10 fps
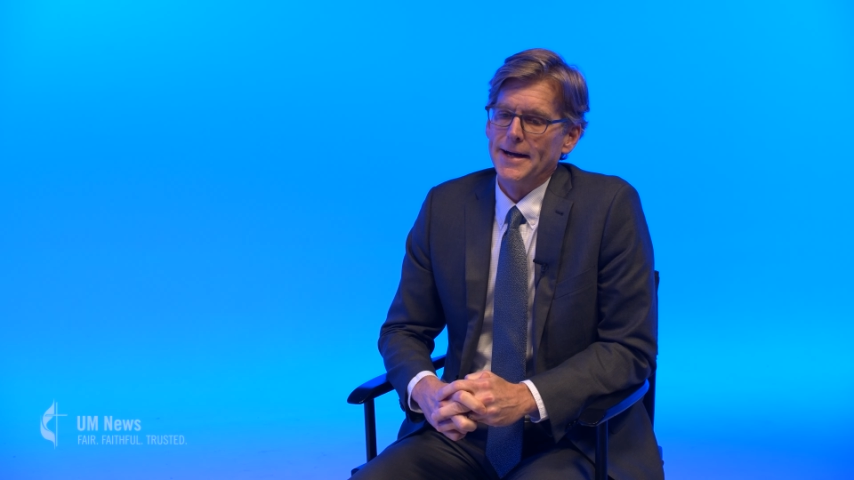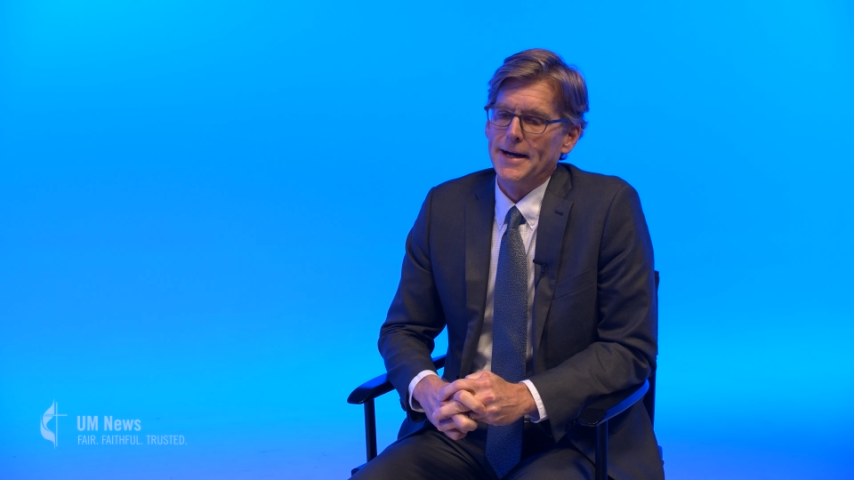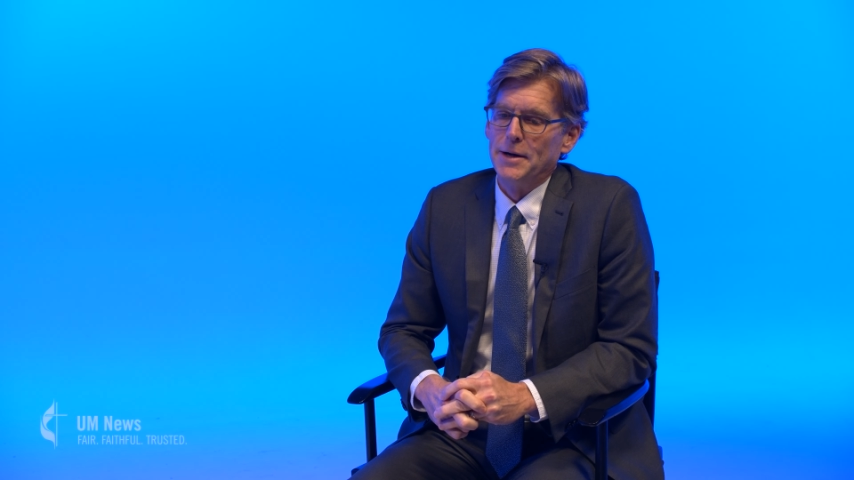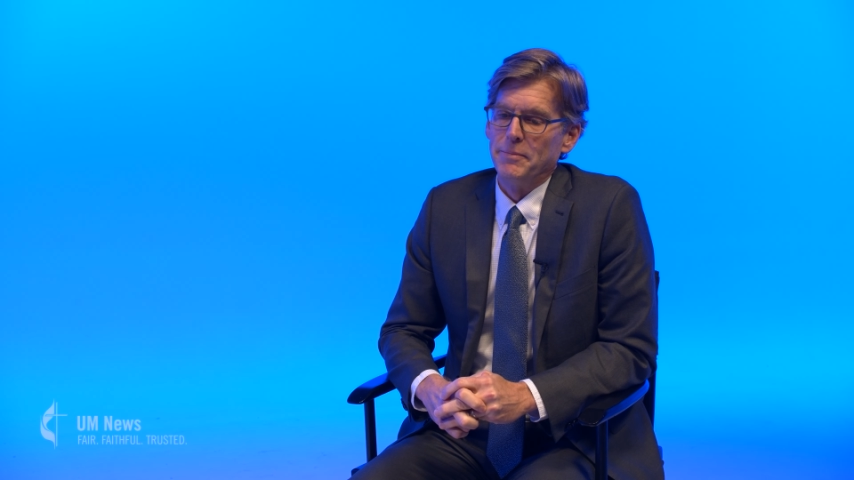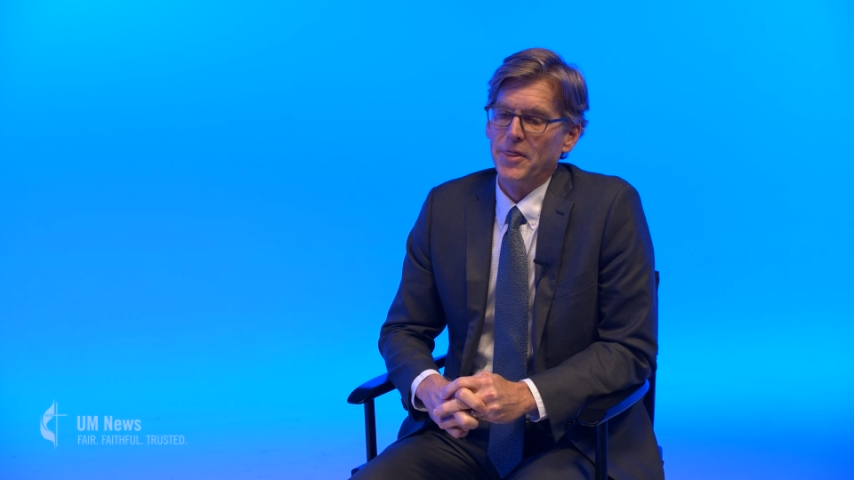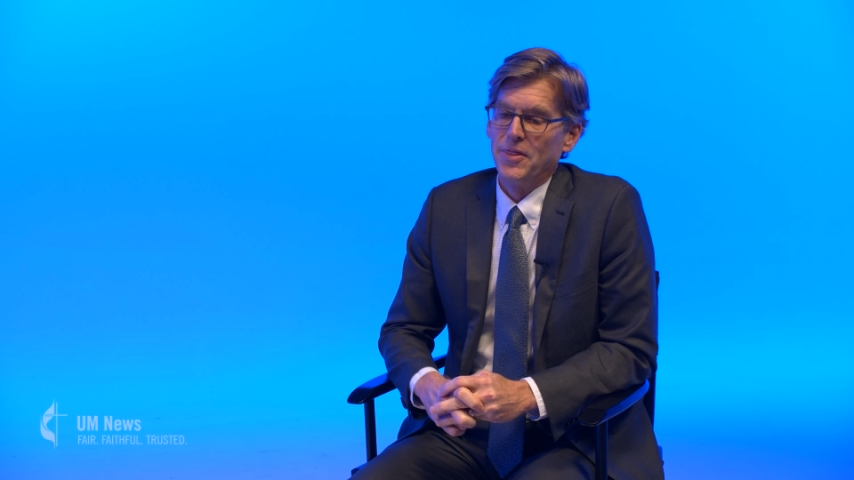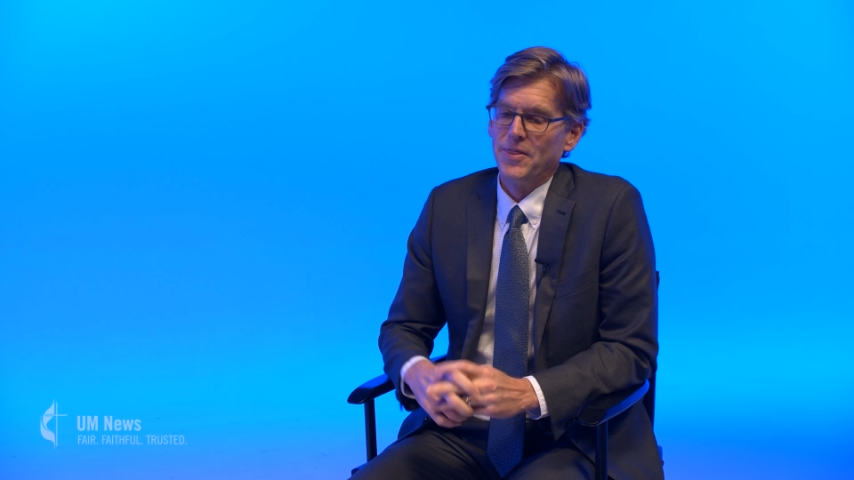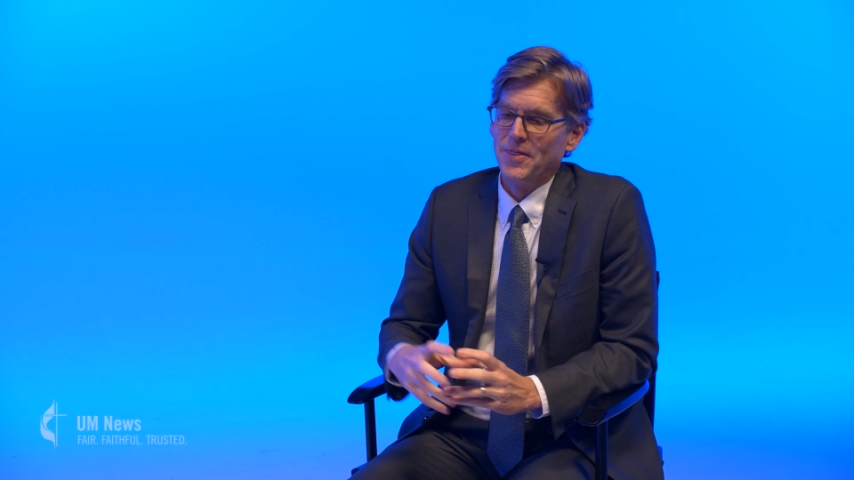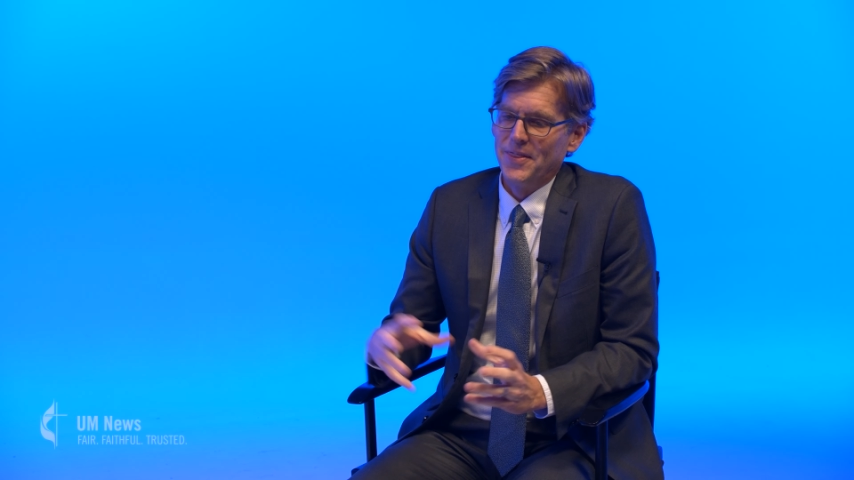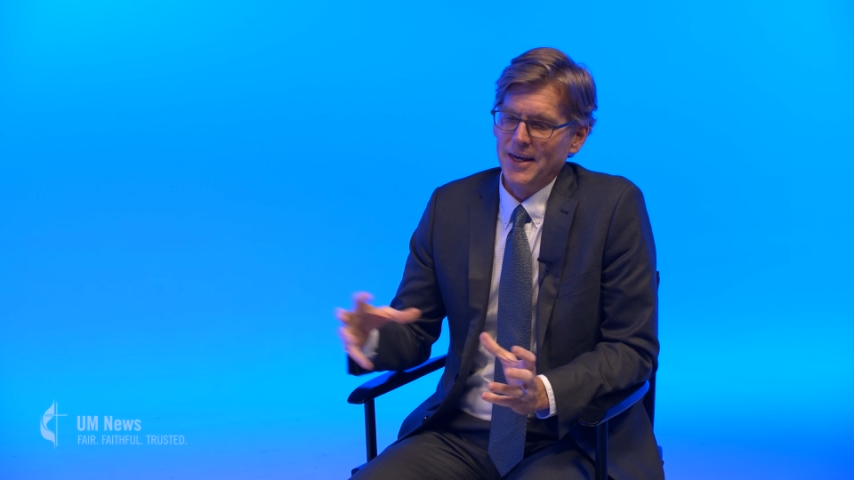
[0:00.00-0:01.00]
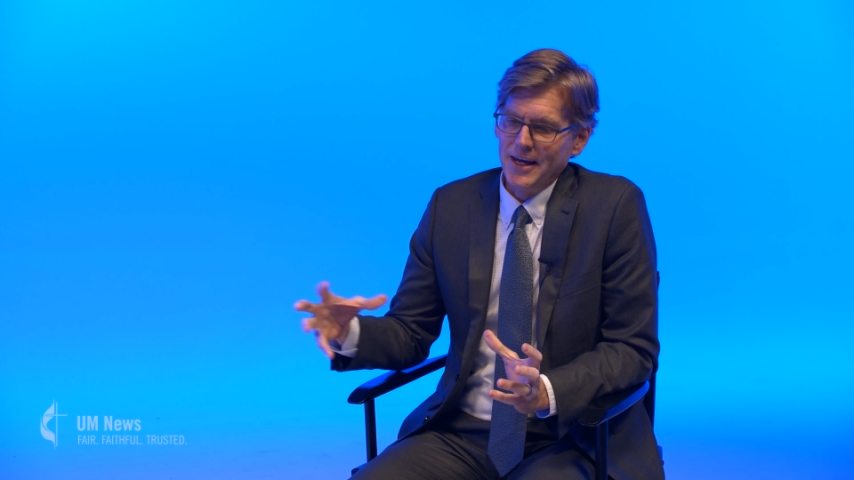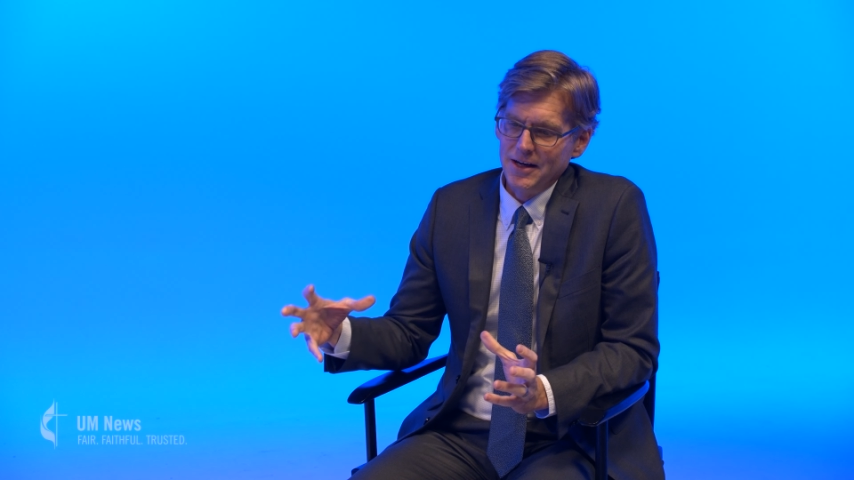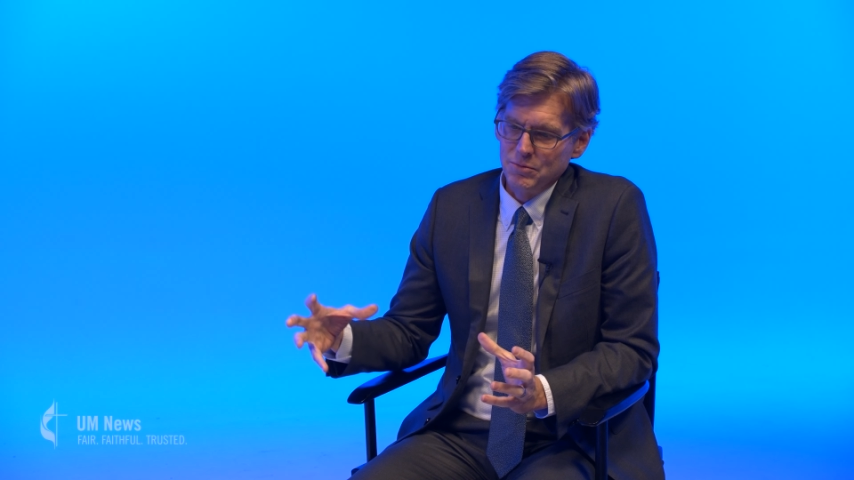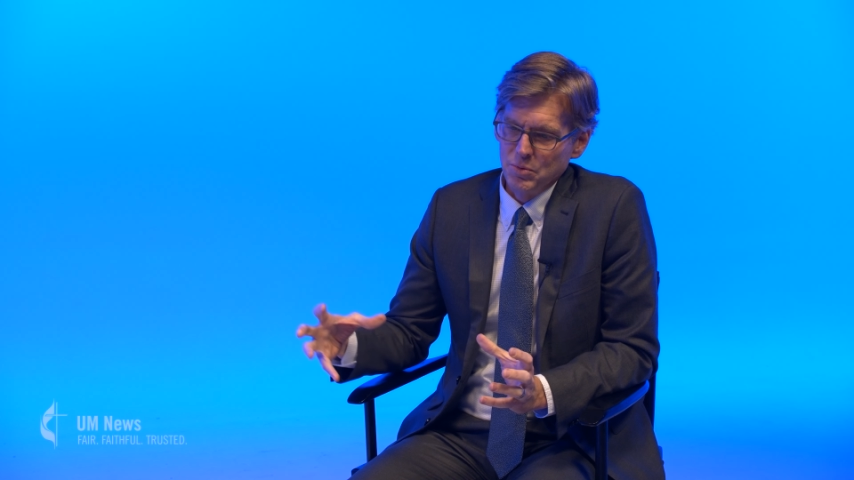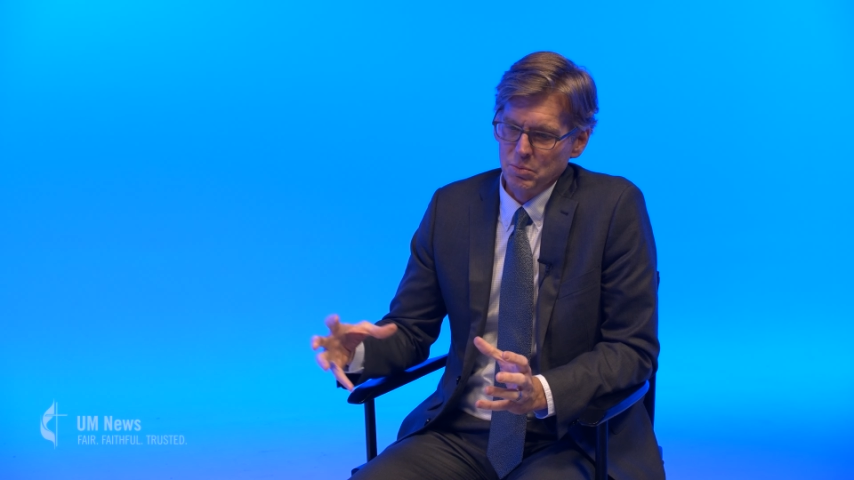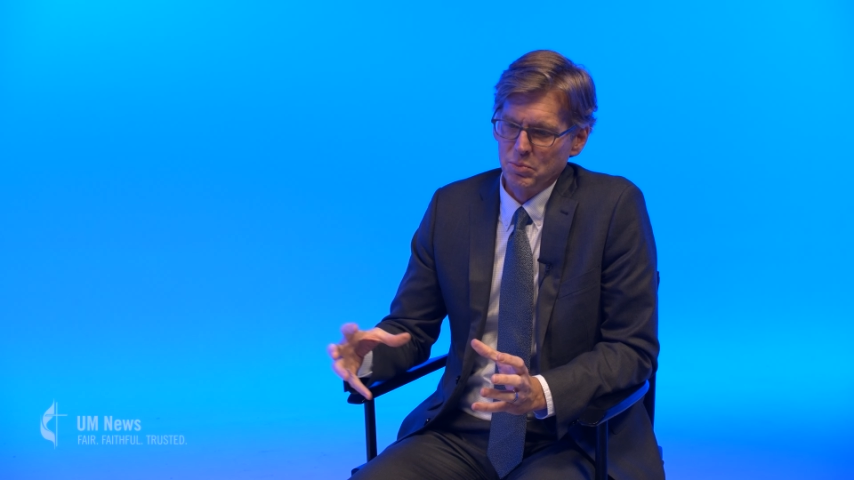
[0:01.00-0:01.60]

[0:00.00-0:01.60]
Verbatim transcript: Um, they